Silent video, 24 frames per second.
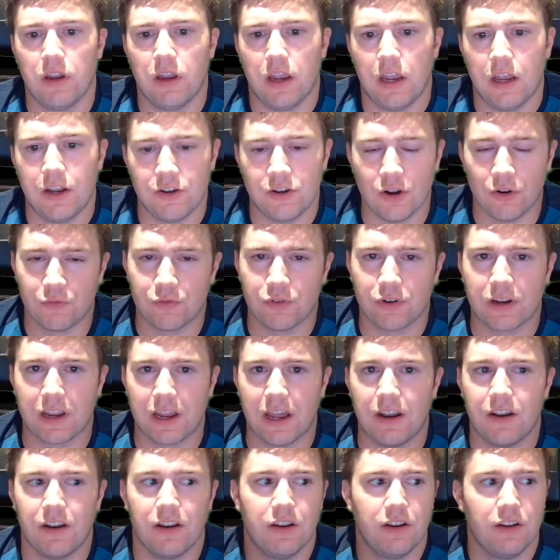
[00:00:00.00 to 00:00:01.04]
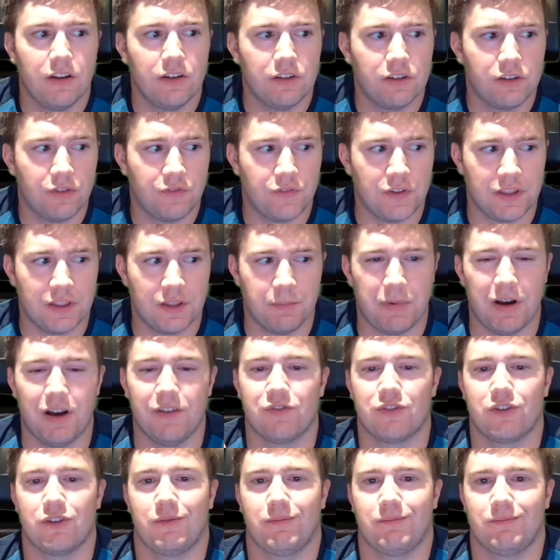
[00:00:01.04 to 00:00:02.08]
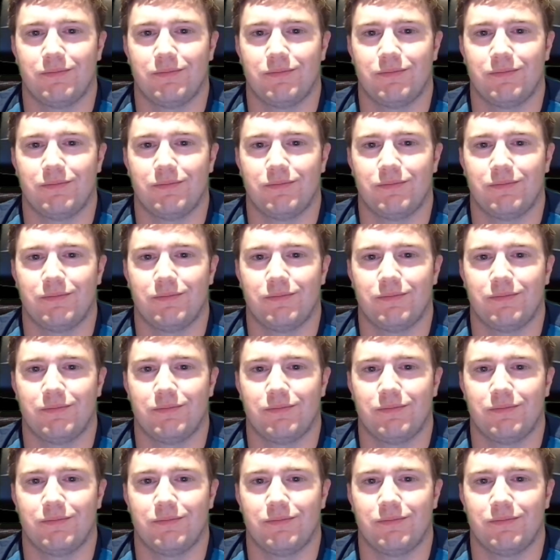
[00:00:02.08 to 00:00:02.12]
and don't forget to feed the puffer.